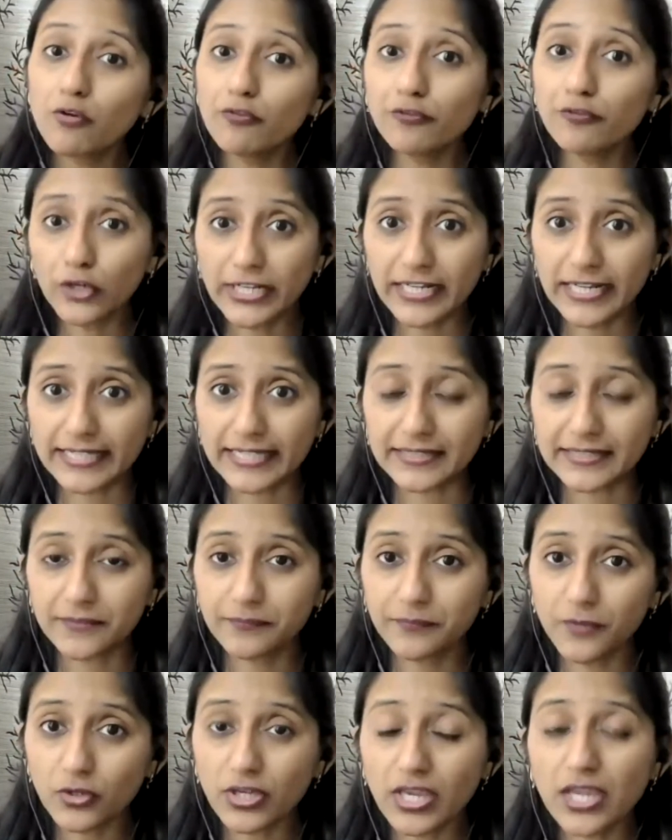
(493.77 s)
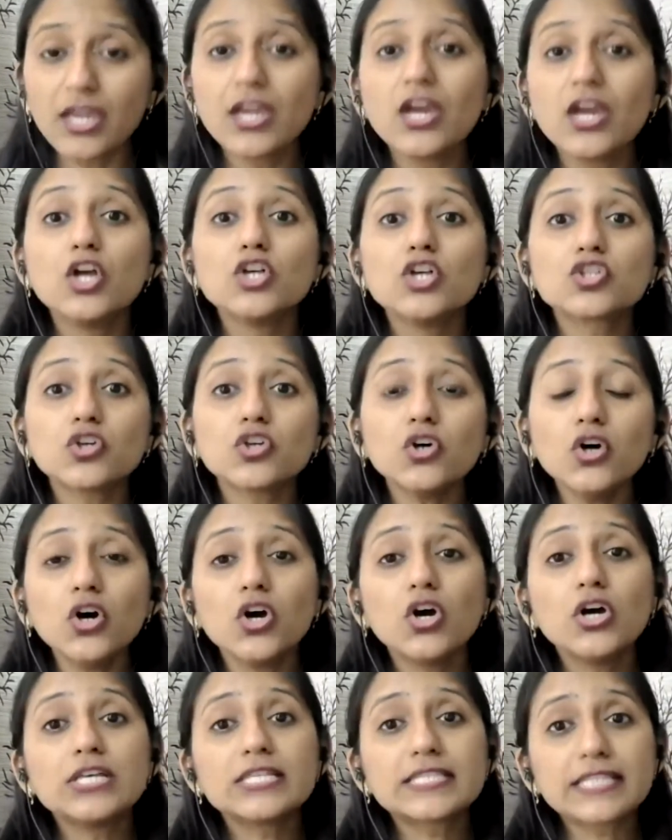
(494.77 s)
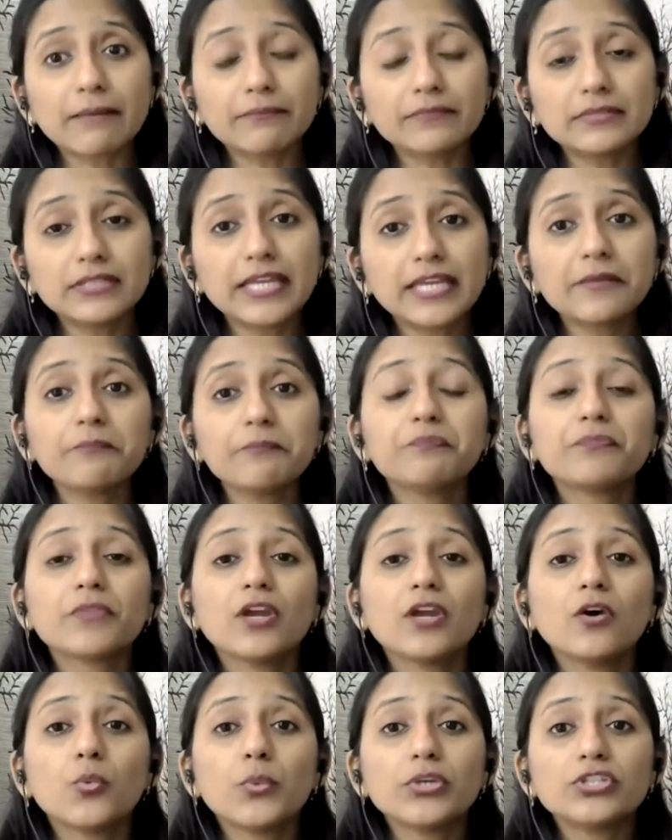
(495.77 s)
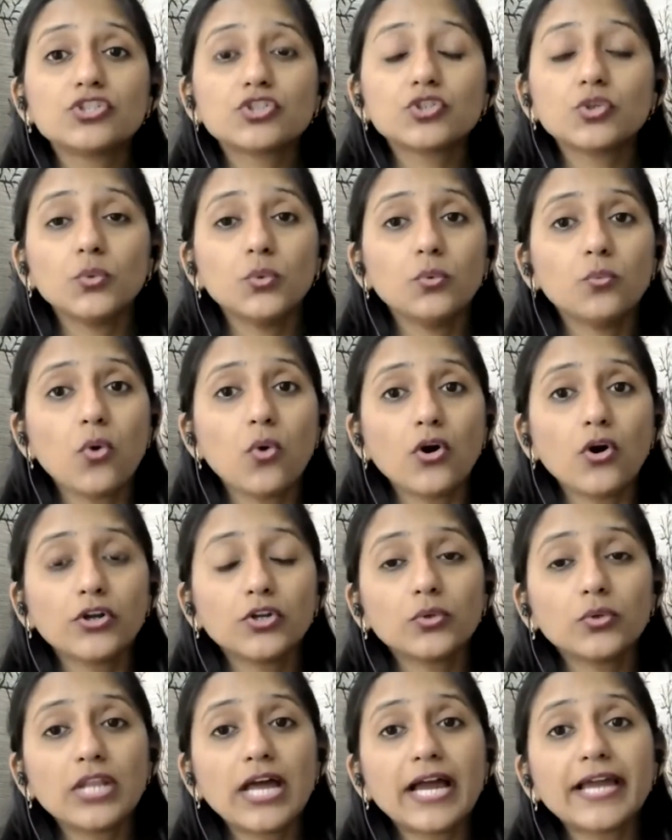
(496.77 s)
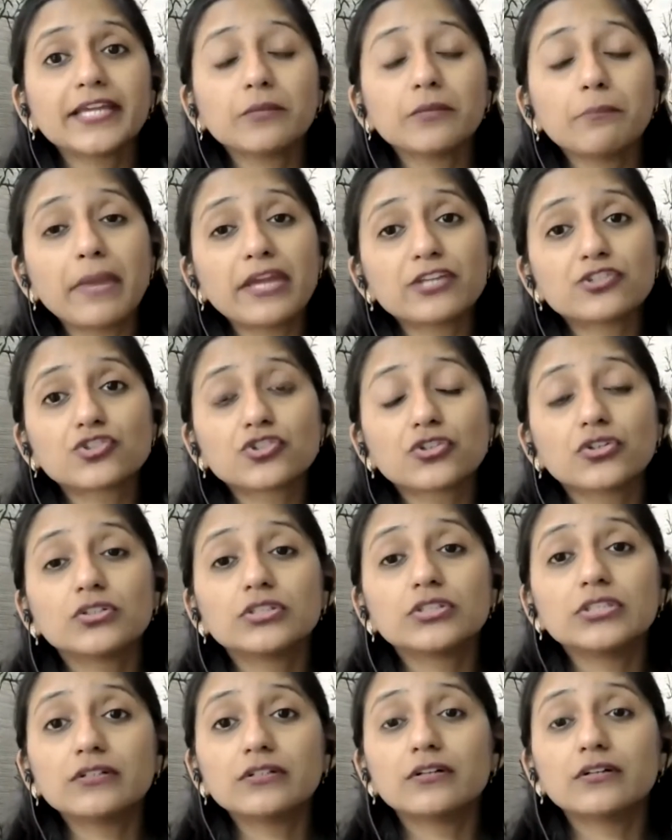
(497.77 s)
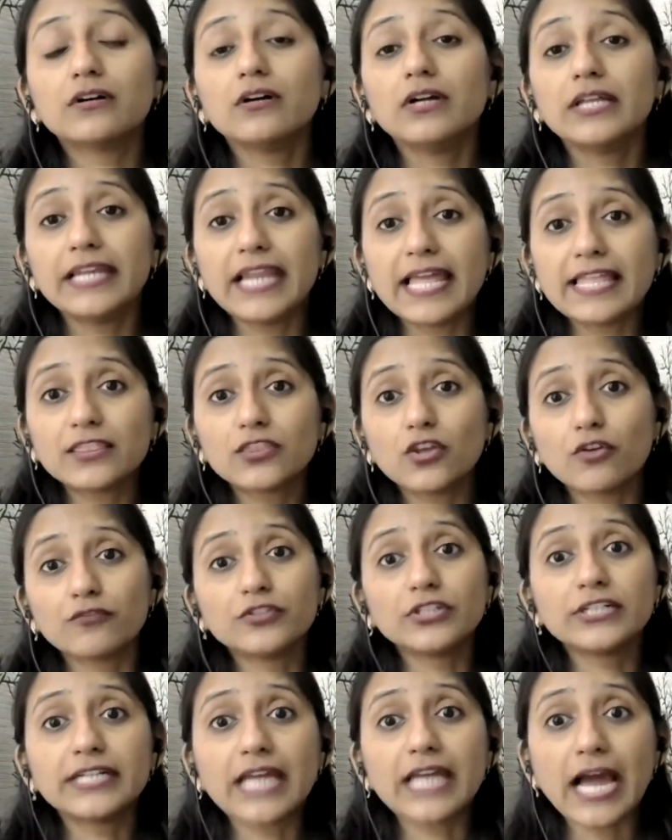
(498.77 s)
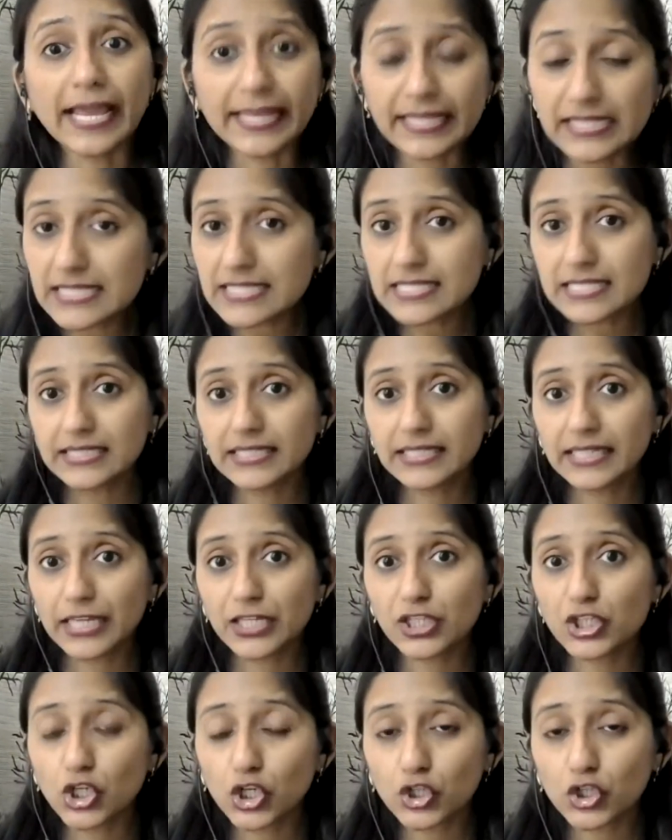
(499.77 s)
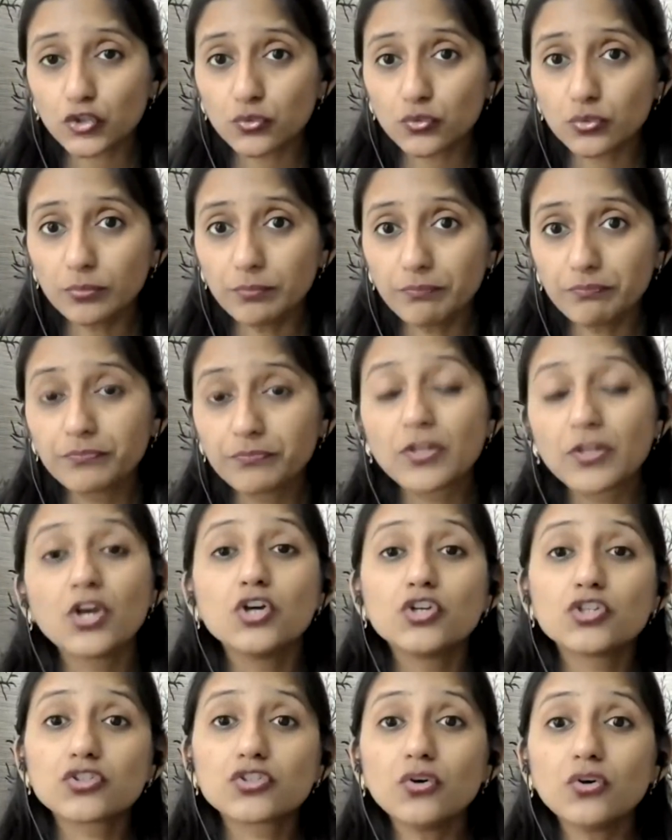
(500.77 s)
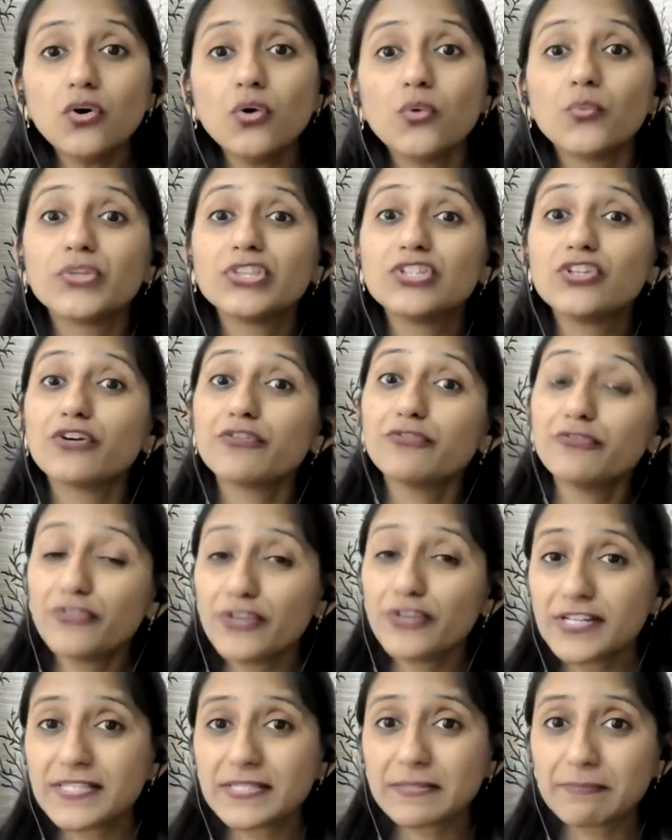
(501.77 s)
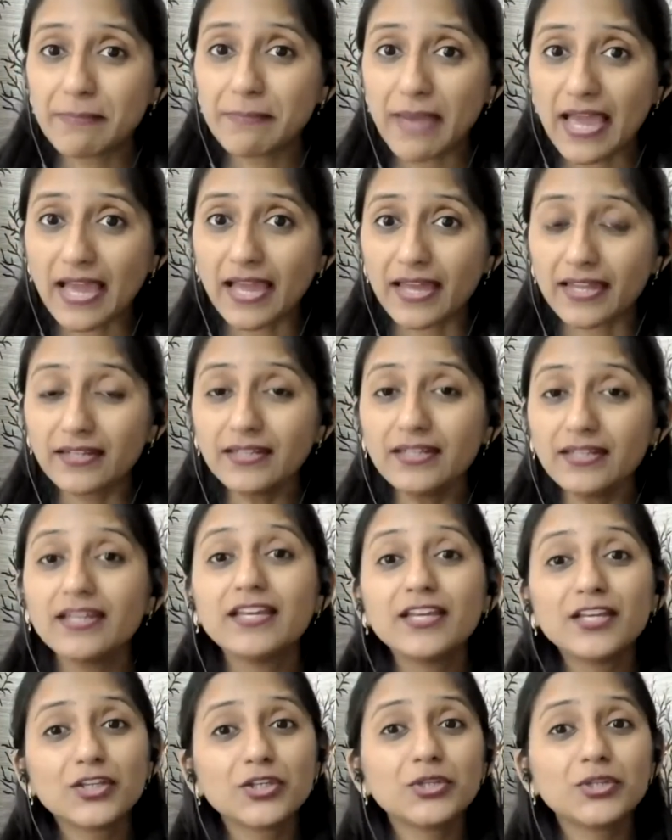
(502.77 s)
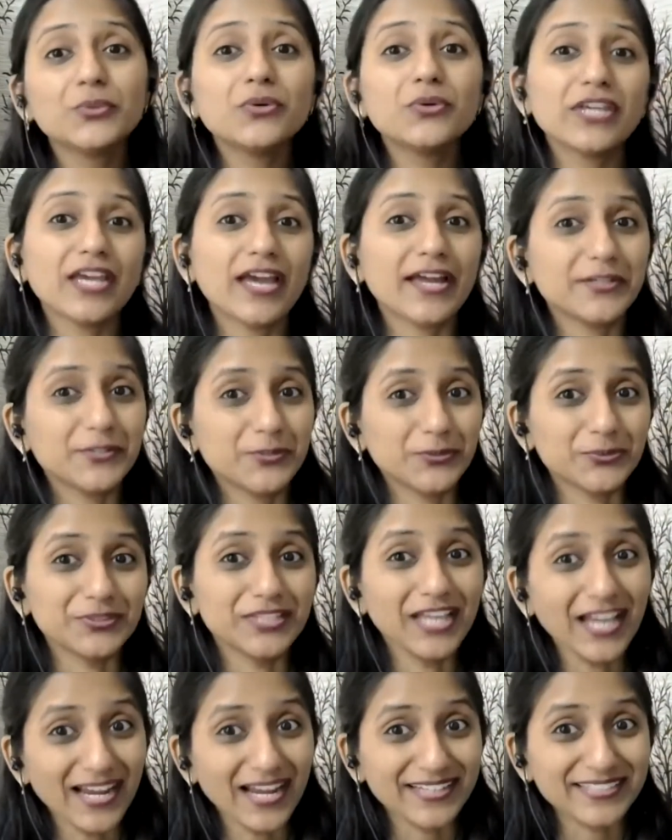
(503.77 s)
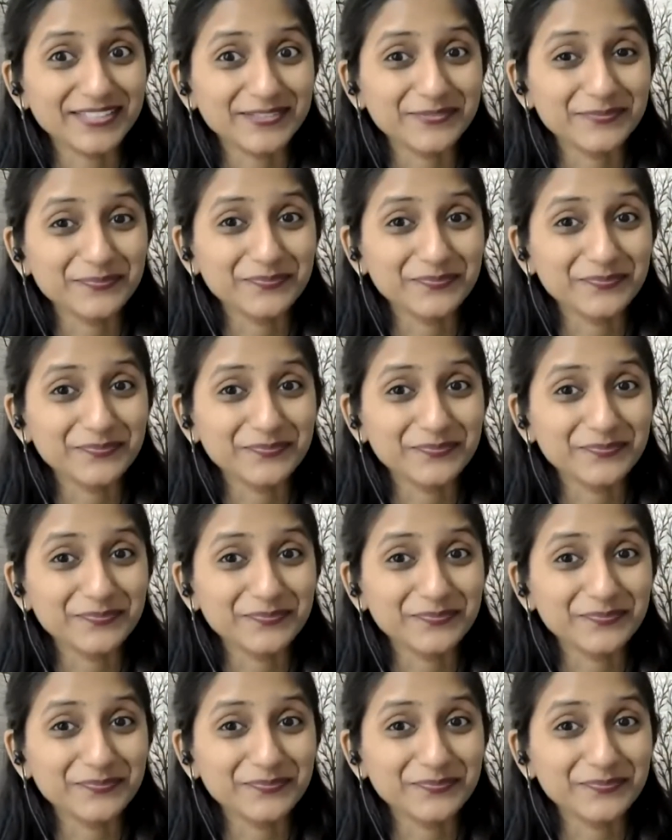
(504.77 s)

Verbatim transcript: foot length. Okay. So something which you want to like measure the length of the tiles in your room. So with your foot span, you can do that,